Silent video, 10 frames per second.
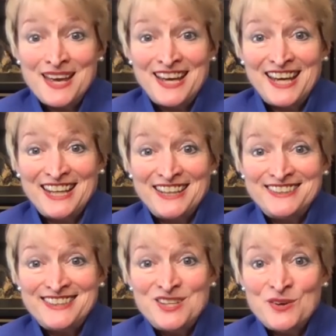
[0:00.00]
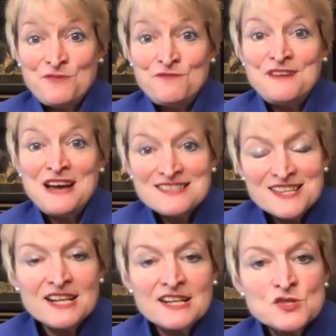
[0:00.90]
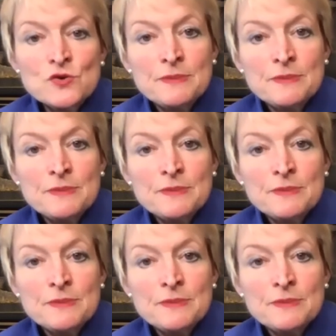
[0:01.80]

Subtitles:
And, you know, fascinating story.